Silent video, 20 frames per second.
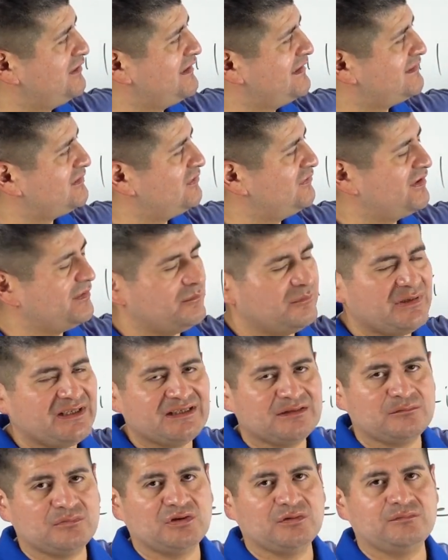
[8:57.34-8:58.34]
you get to the
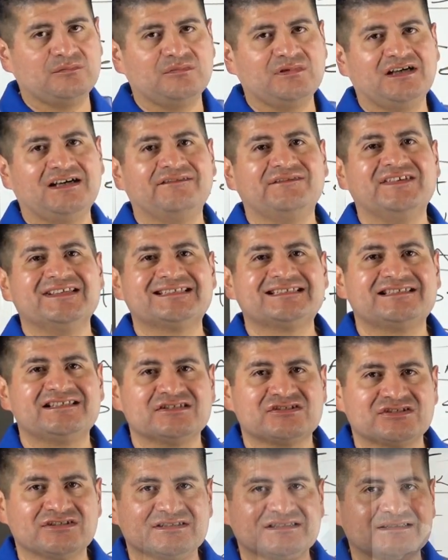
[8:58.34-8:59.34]
minimum of the
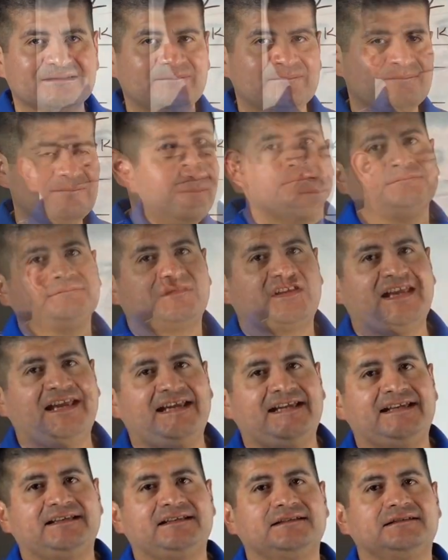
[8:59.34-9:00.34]
stitches.
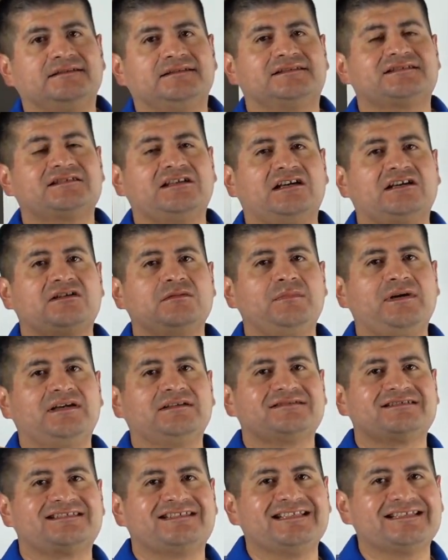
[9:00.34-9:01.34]
Okay, let's talk
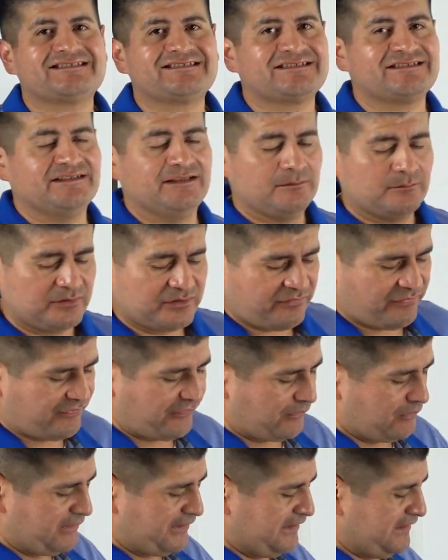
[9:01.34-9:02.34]
about stitch number
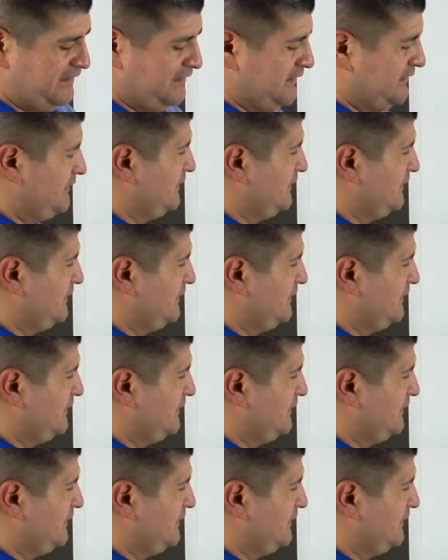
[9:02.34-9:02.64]
3,